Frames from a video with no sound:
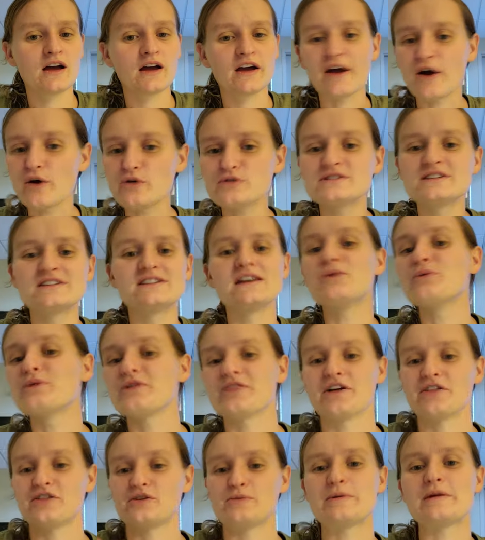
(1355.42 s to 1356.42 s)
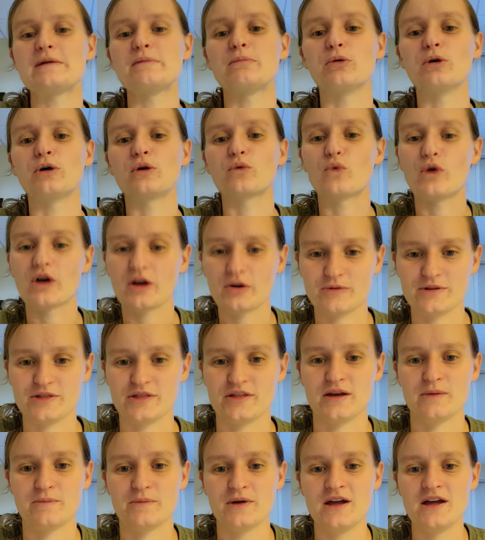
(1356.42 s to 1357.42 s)
go sit with other people and work with
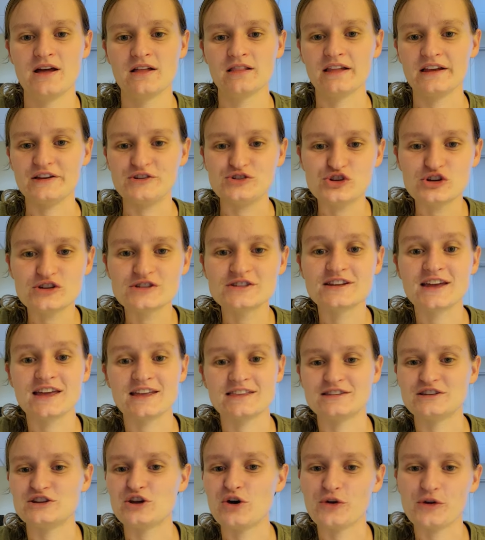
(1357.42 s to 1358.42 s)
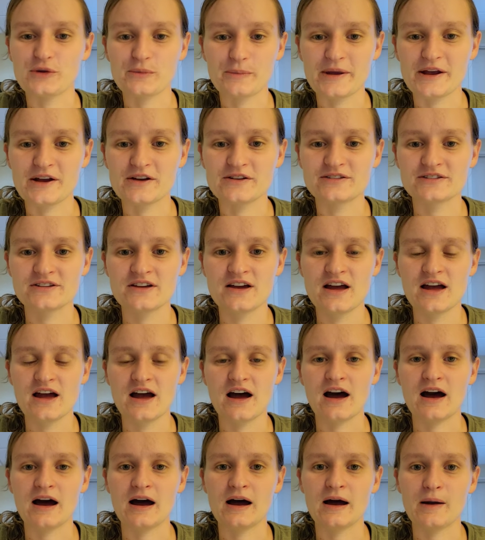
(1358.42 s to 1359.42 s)
them. Like, just get to know your peers.
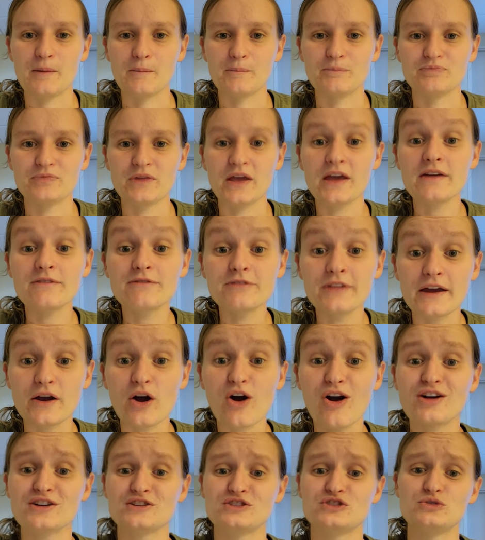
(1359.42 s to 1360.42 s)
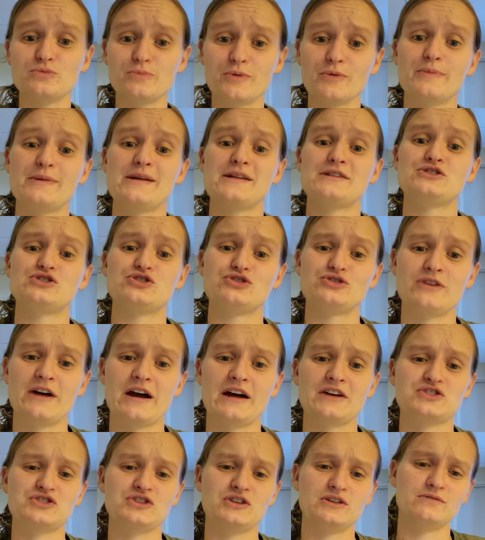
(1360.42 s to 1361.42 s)
Um, if they are super big
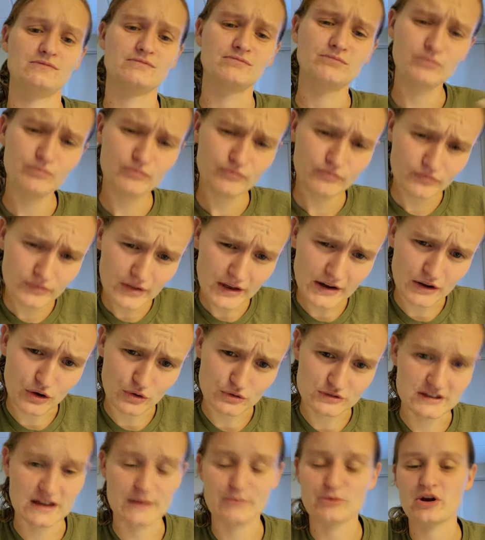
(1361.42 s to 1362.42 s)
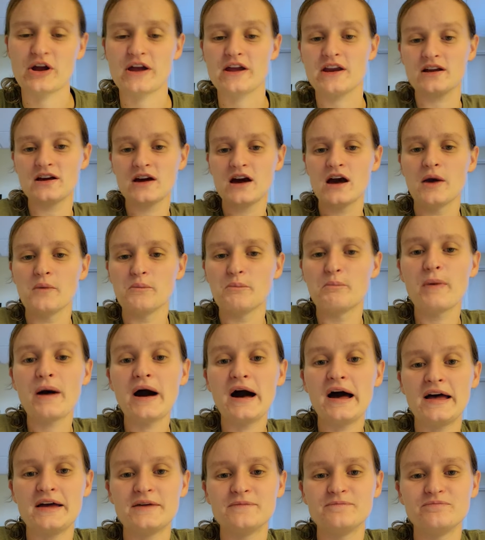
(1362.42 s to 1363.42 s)
distraction, then go separate.
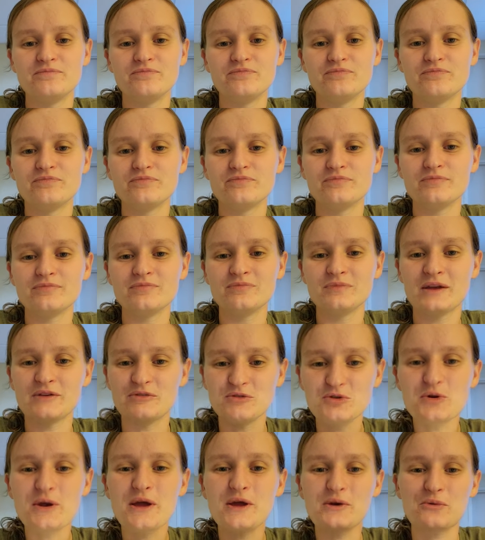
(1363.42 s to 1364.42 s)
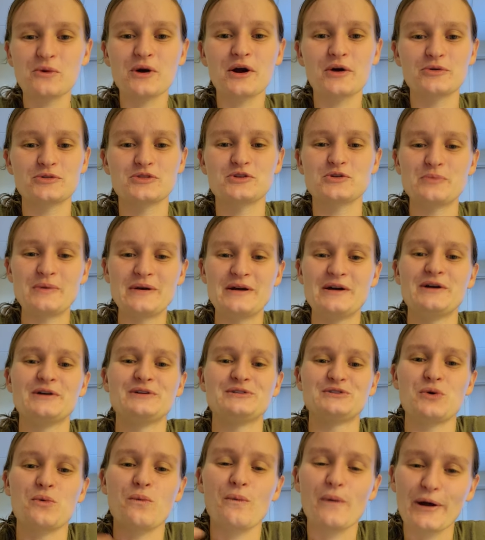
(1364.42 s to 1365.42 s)
But if you can work with your
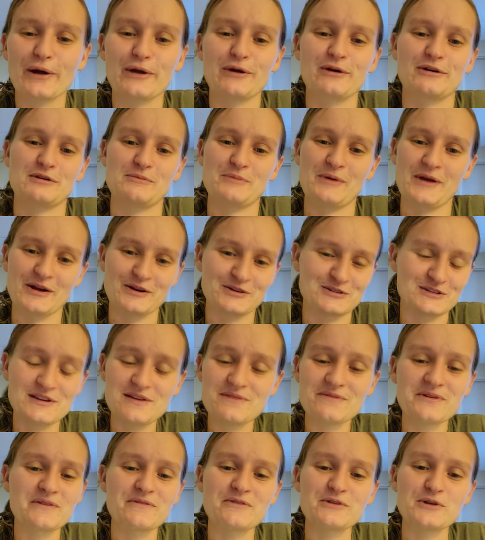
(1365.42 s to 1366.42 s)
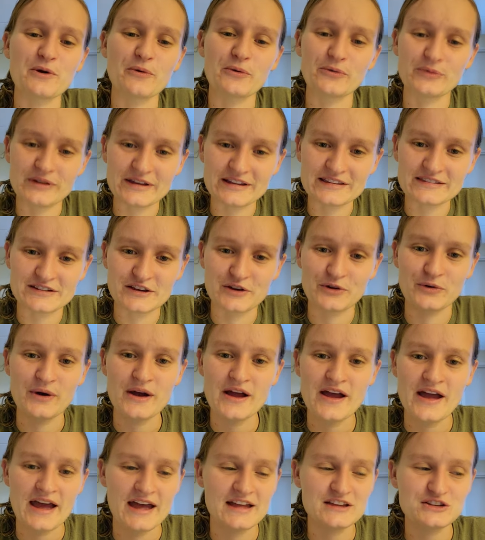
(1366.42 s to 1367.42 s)
peers, work your peers, even if you don't need to.
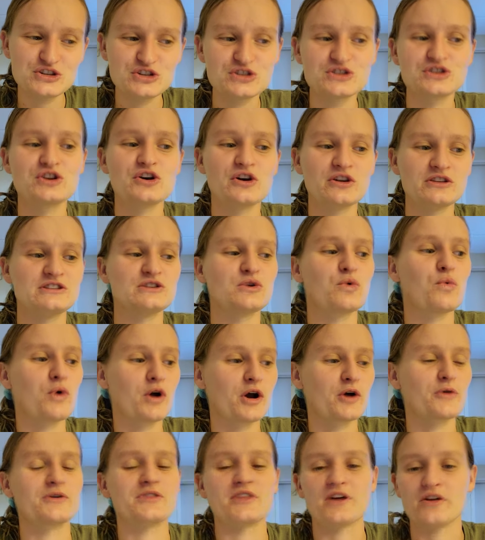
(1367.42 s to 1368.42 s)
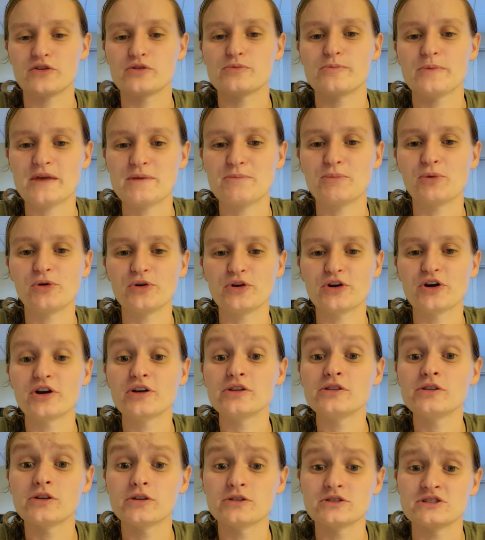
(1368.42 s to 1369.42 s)
It's just good to work with other people. You're going
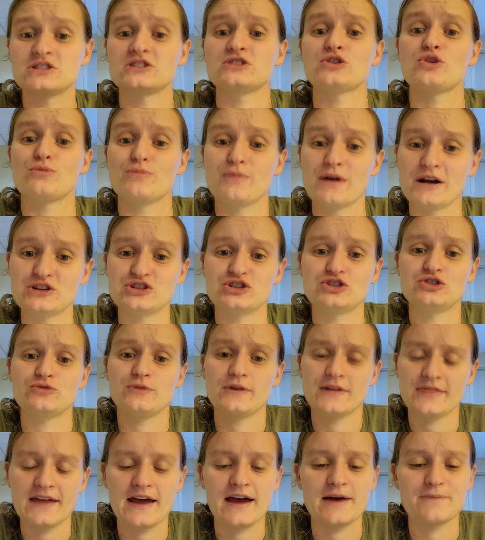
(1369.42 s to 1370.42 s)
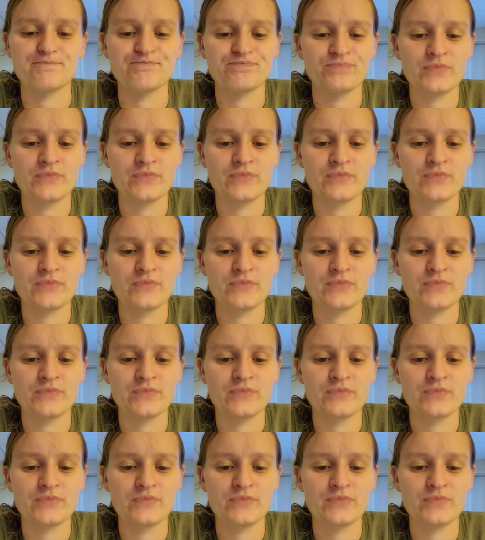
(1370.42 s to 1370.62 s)
to learn so much doing that.